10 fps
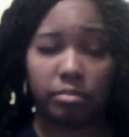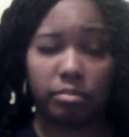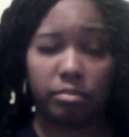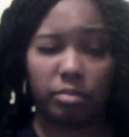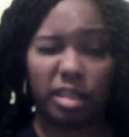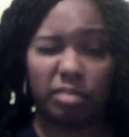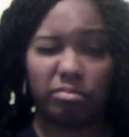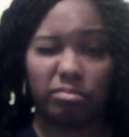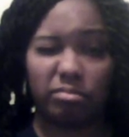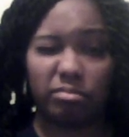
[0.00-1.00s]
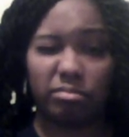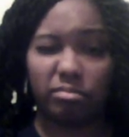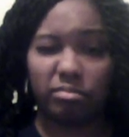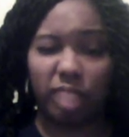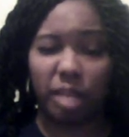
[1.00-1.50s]
we got
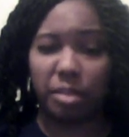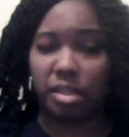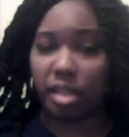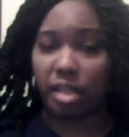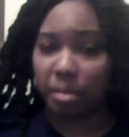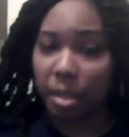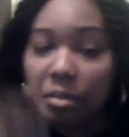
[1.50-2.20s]
how much time?